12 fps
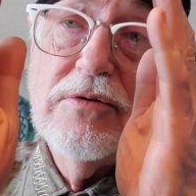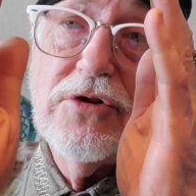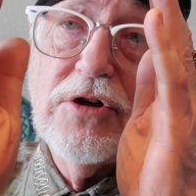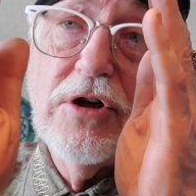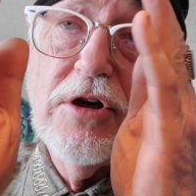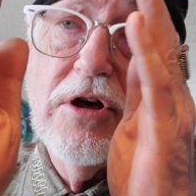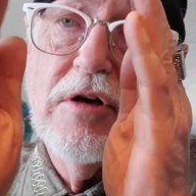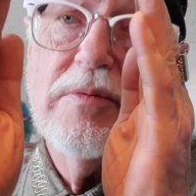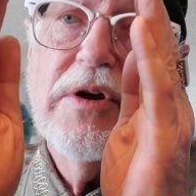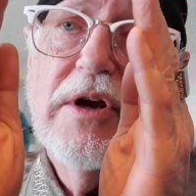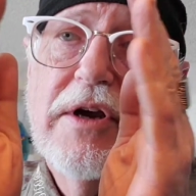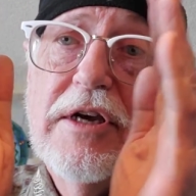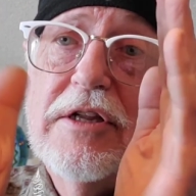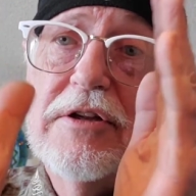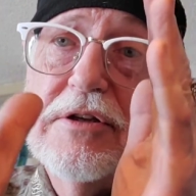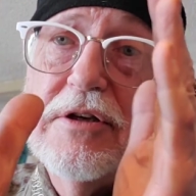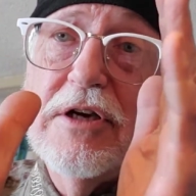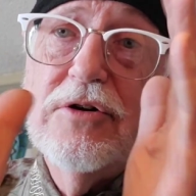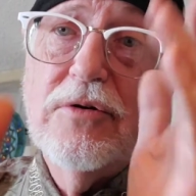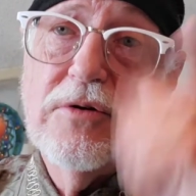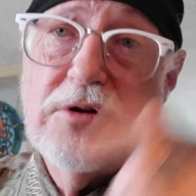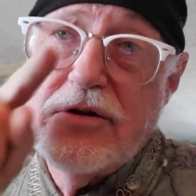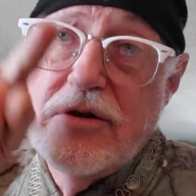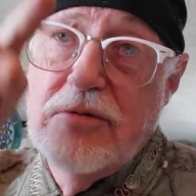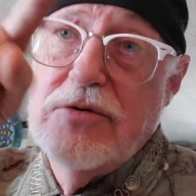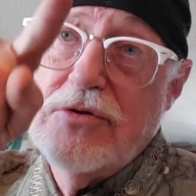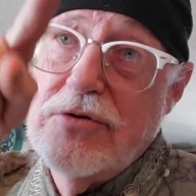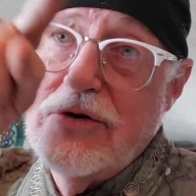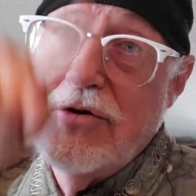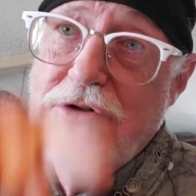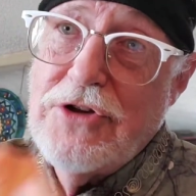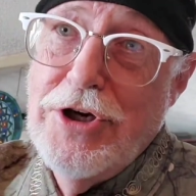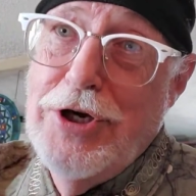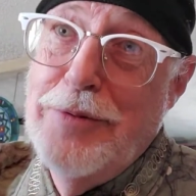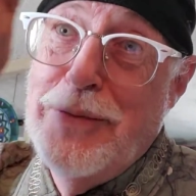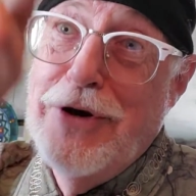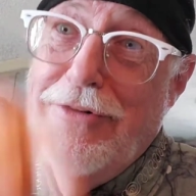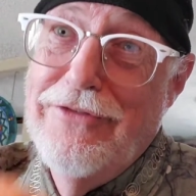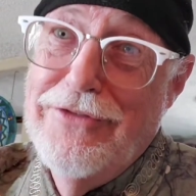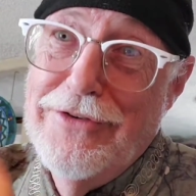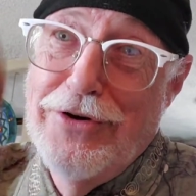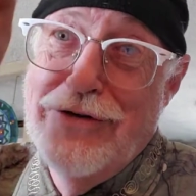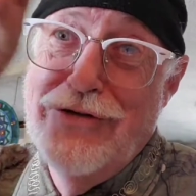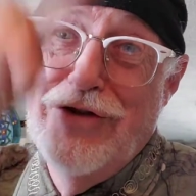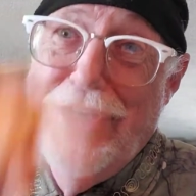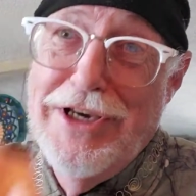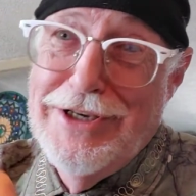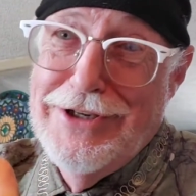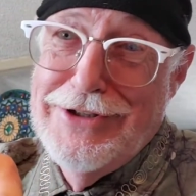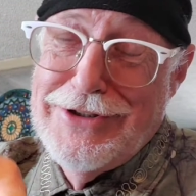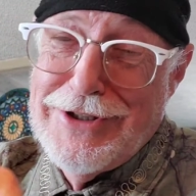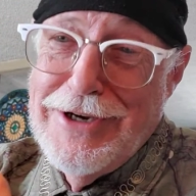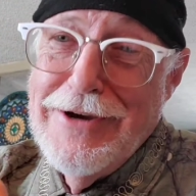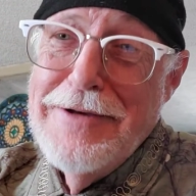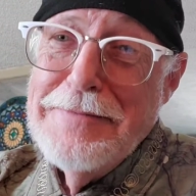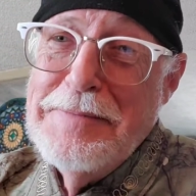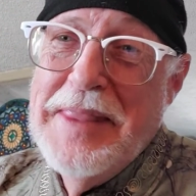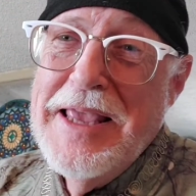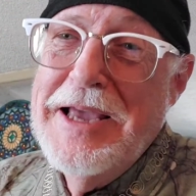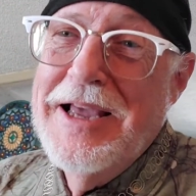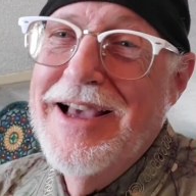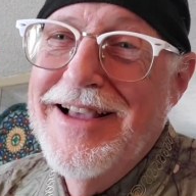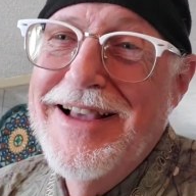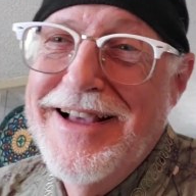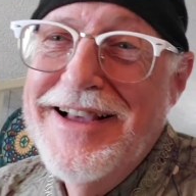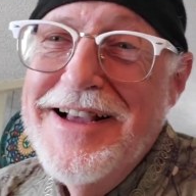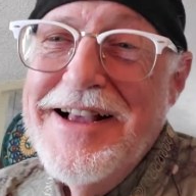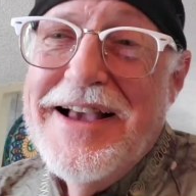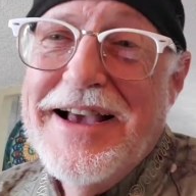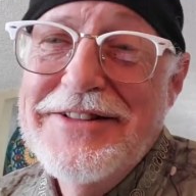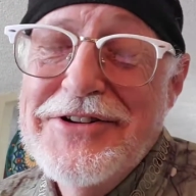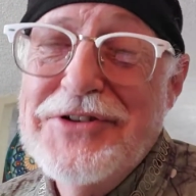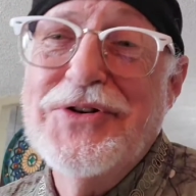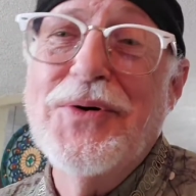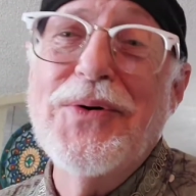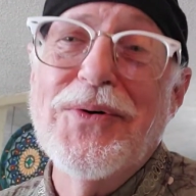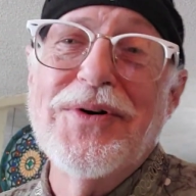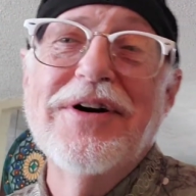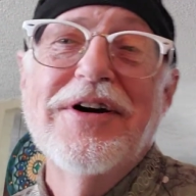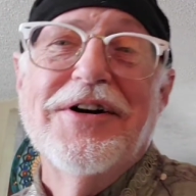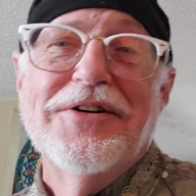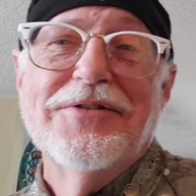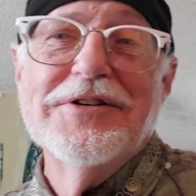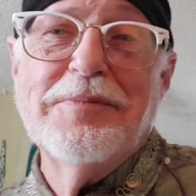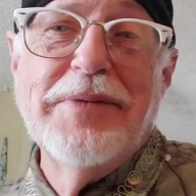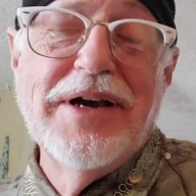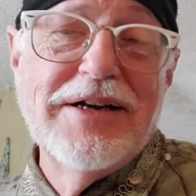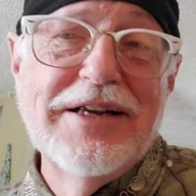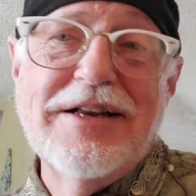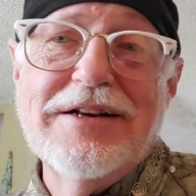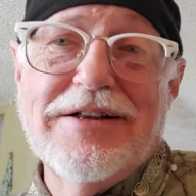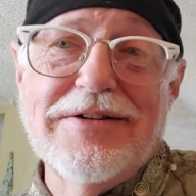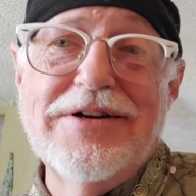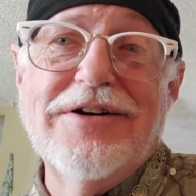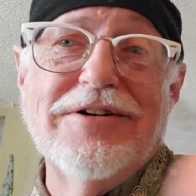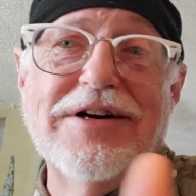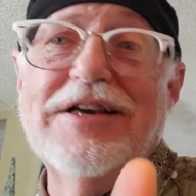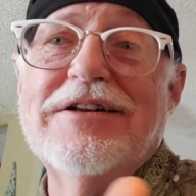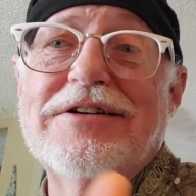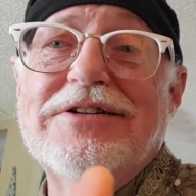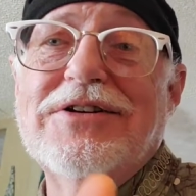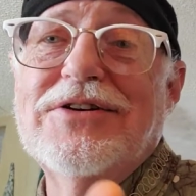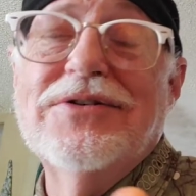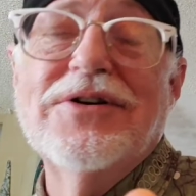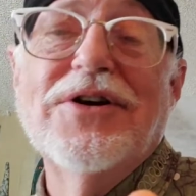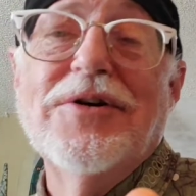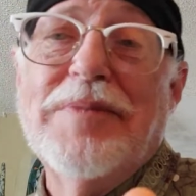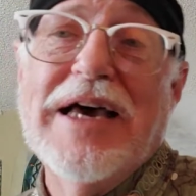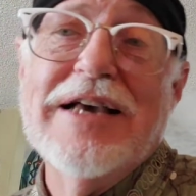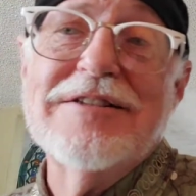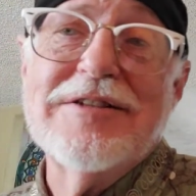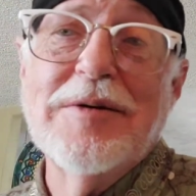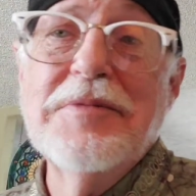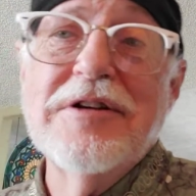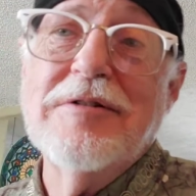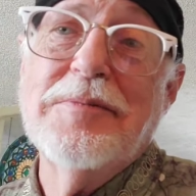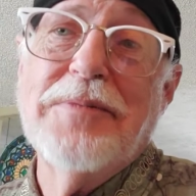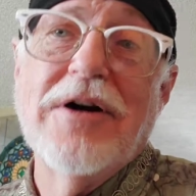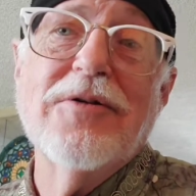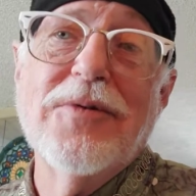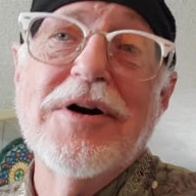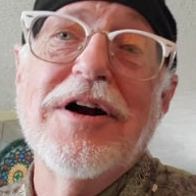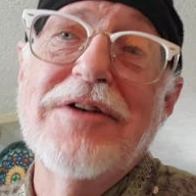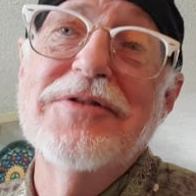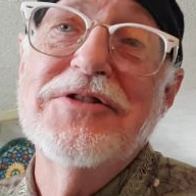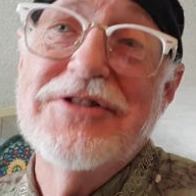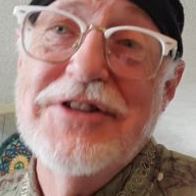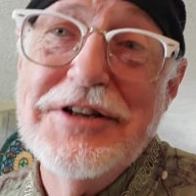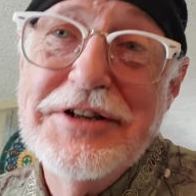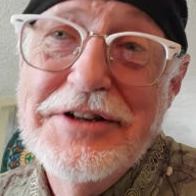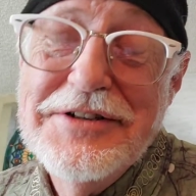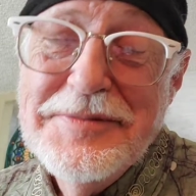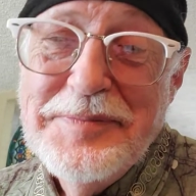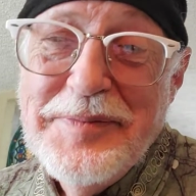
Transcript: shook up, I noticed it wasn't the shape of this. and the door was bent in clear into past the middle part of where I was sitting.